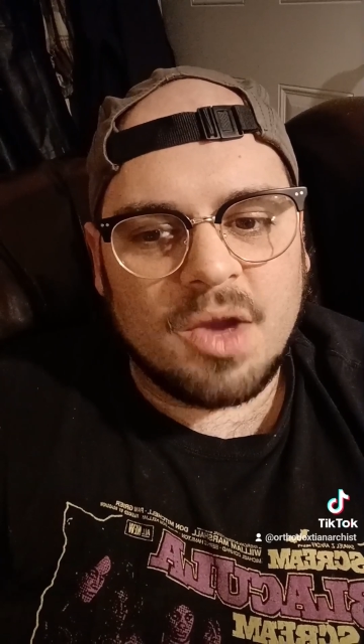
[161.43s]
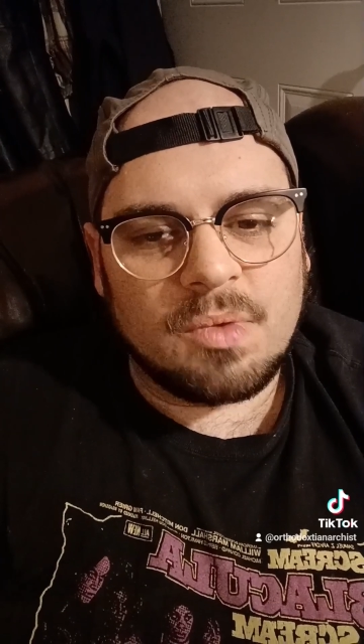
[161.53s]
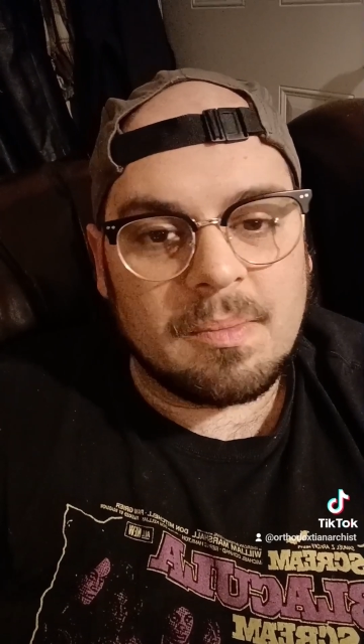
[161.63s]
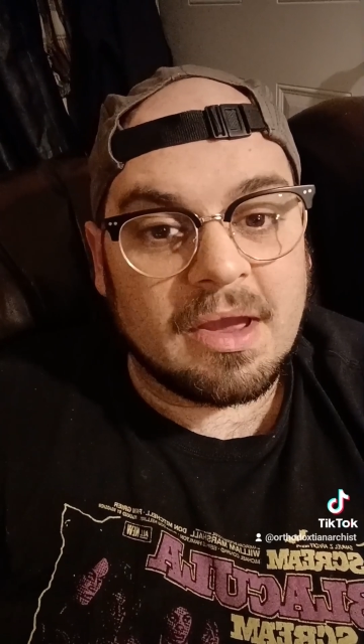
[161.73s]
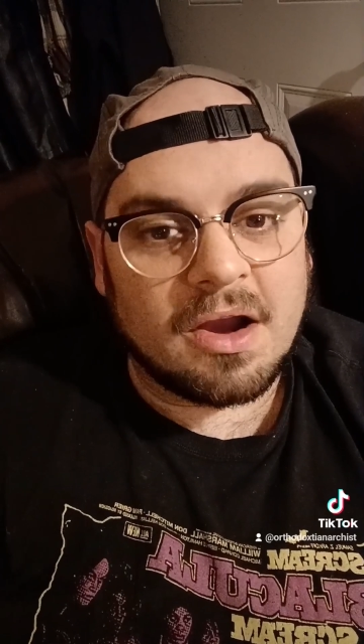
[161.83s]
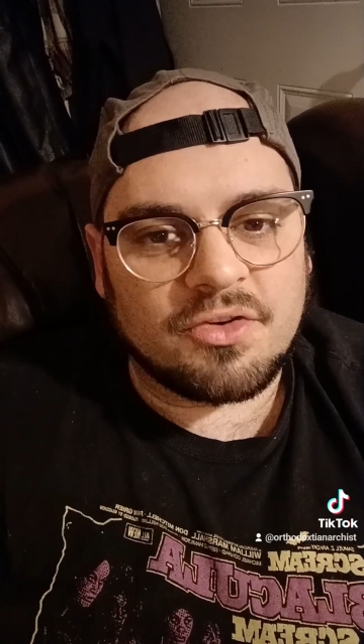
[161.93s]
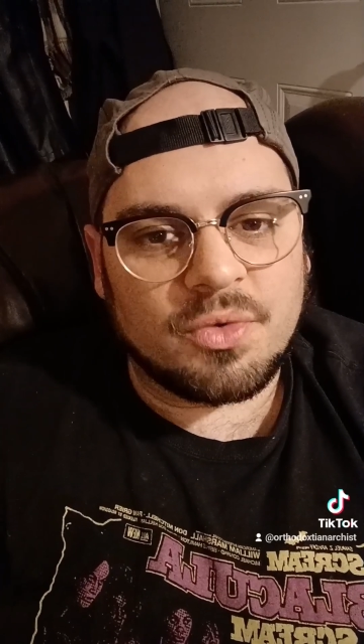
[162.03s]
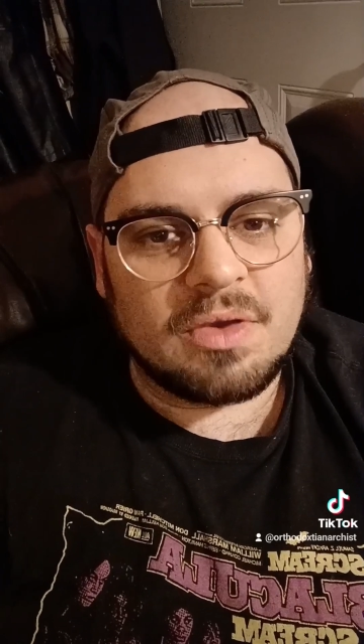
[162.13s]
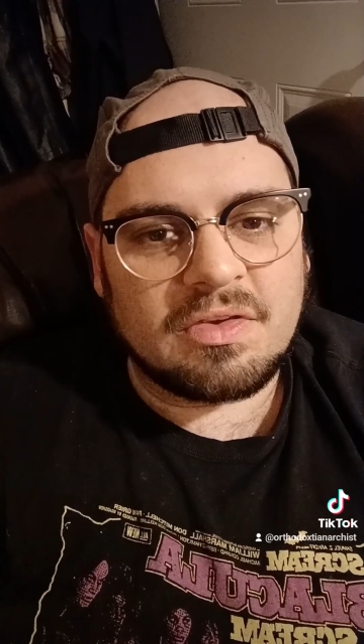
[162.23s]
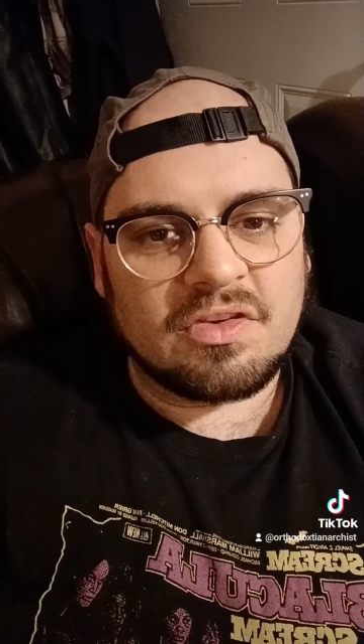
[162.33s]
We make our
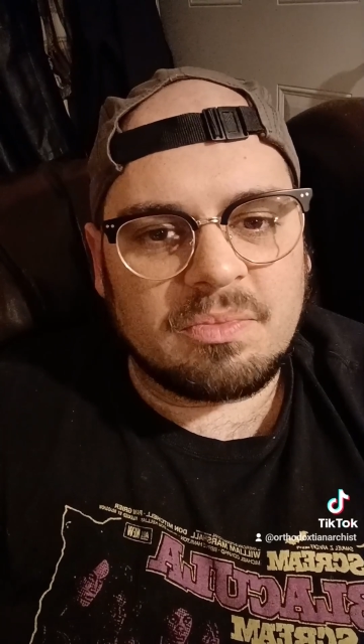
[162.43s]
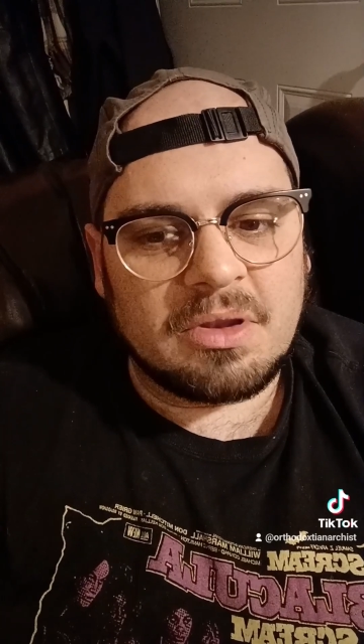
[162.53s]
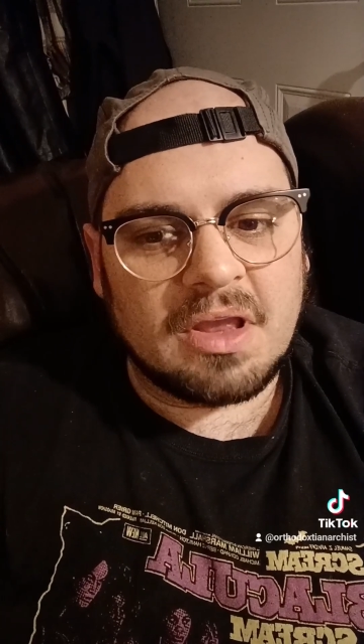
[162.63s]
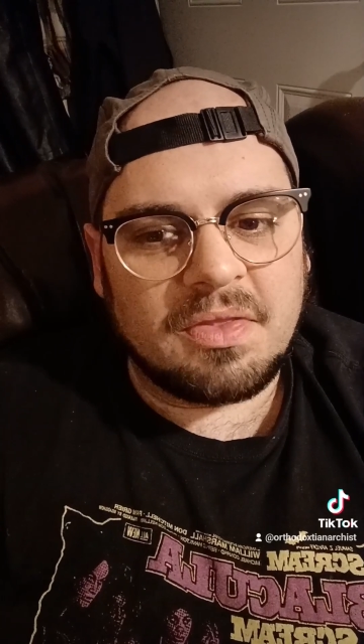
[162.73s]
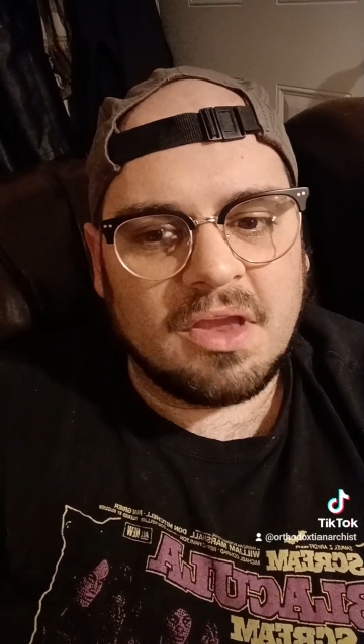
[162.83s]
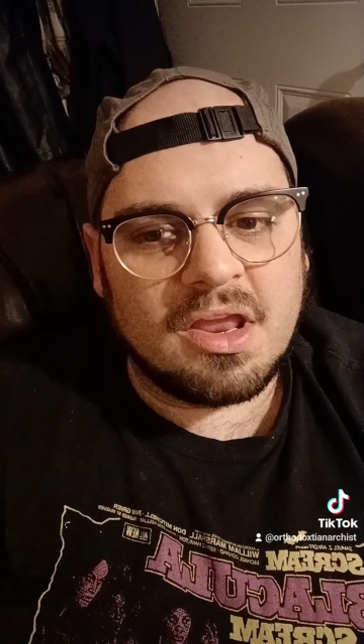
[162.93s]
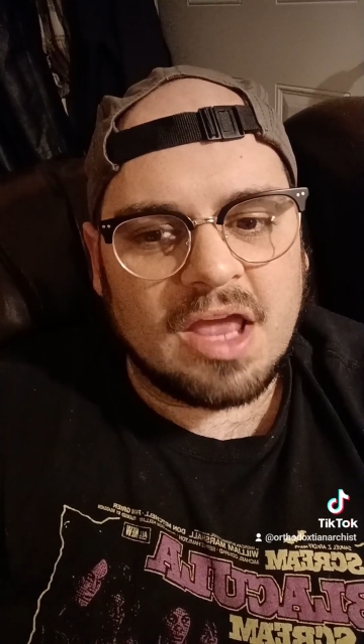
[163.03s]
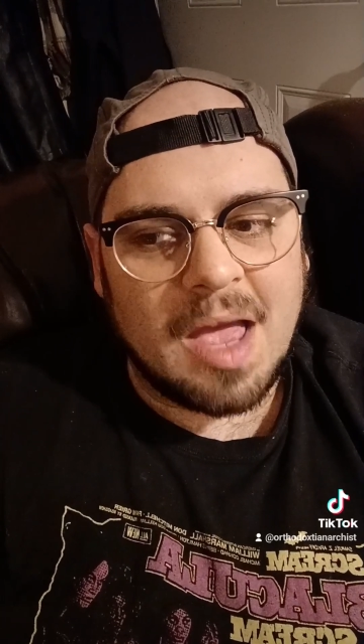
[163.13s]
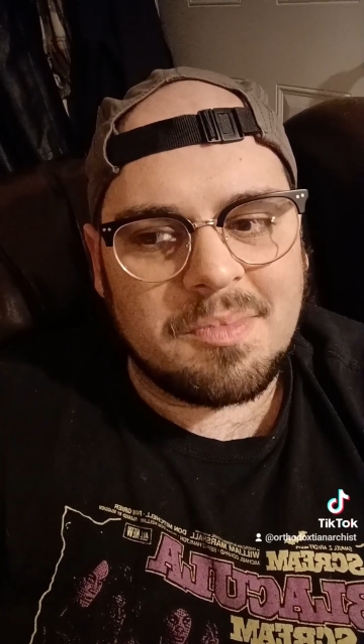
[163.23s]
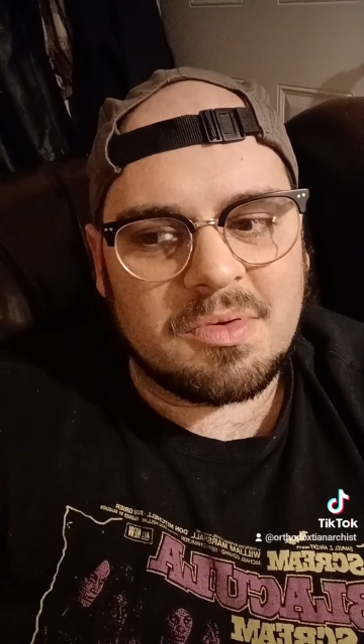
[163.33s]
choices, but nothing can
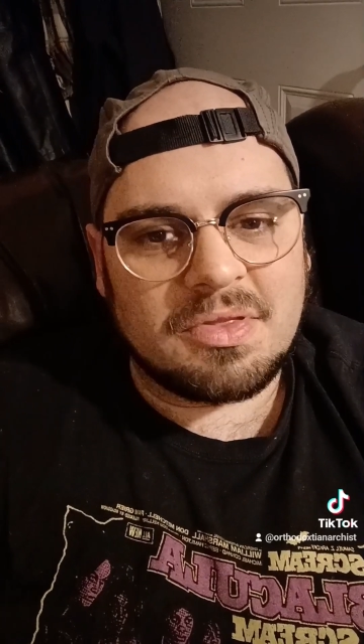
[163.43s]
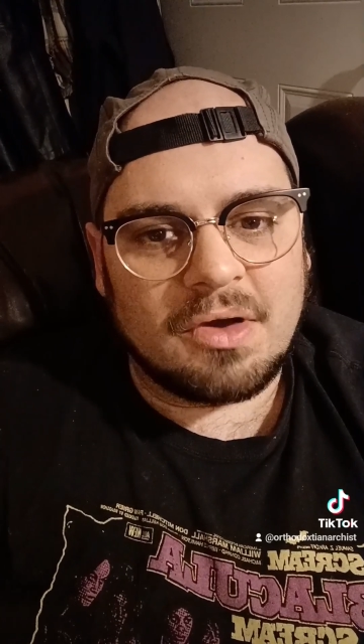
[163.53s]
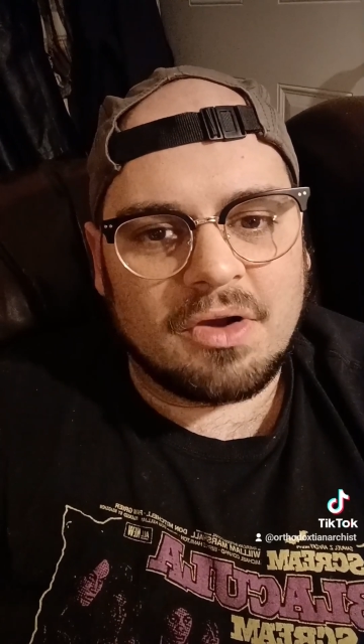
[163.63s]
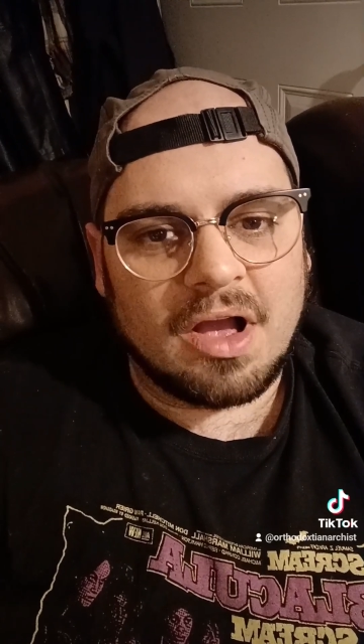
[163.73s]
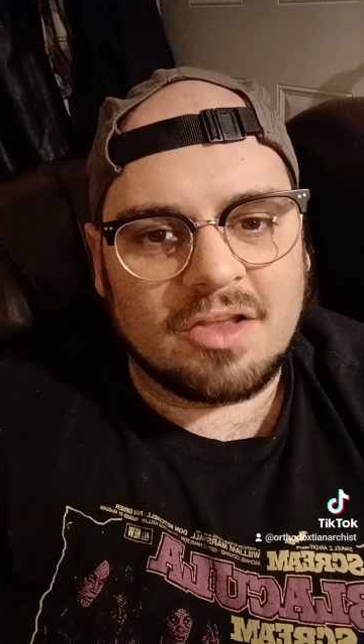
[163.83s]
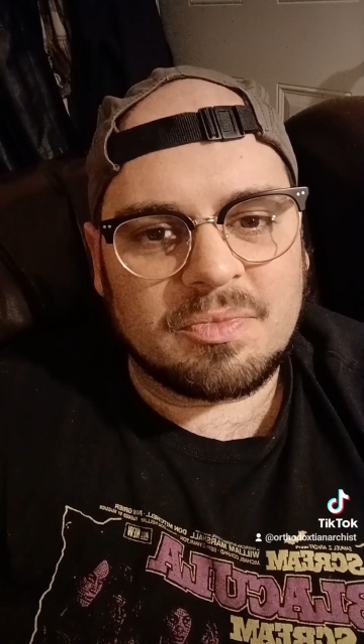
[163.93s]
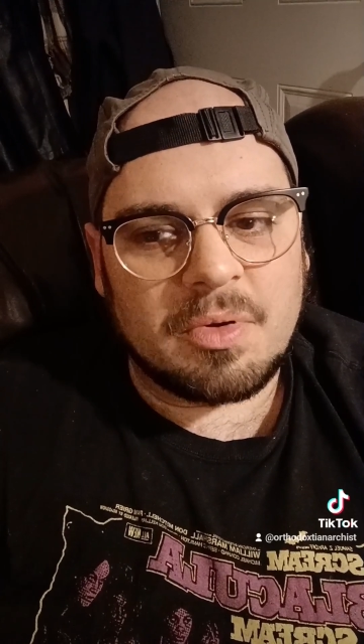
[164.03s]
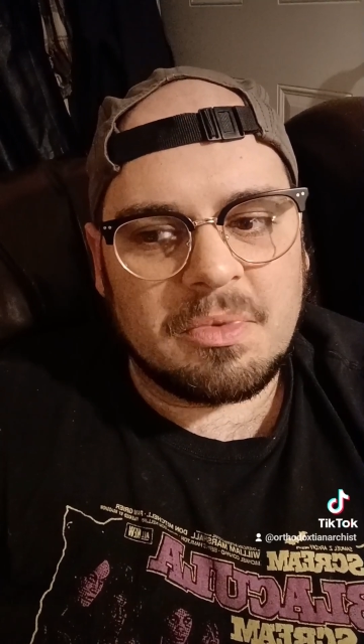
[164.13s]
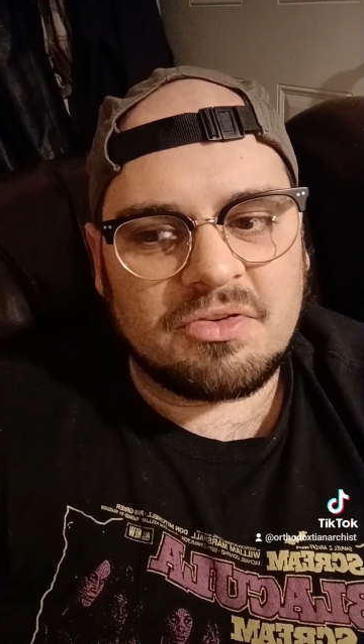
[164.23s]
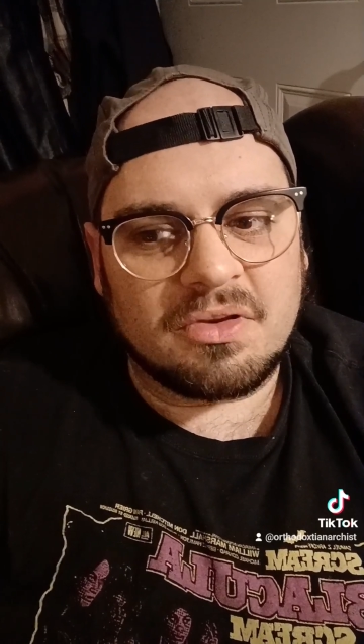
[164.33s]
happen without God's
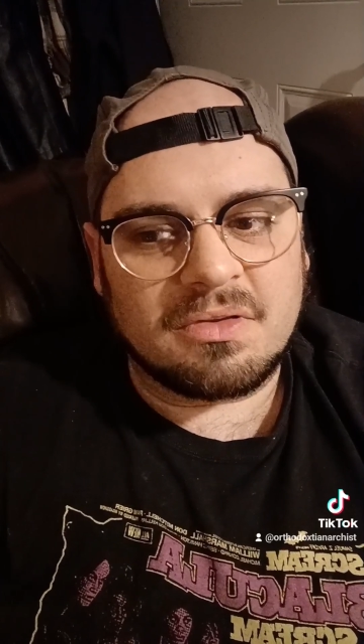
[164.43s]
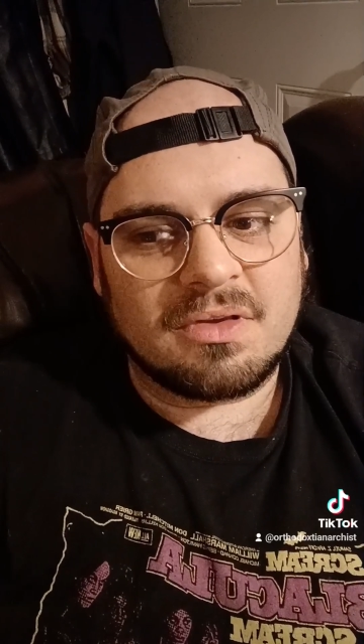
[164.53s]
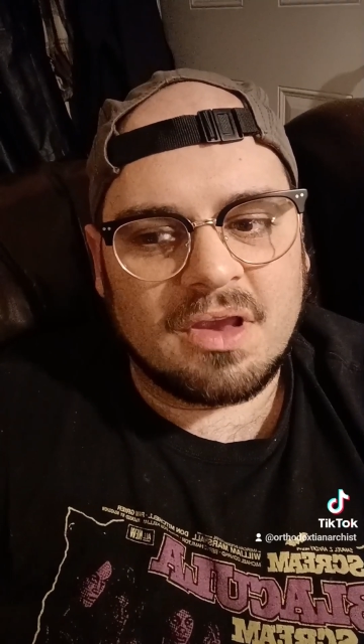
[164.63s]
permission.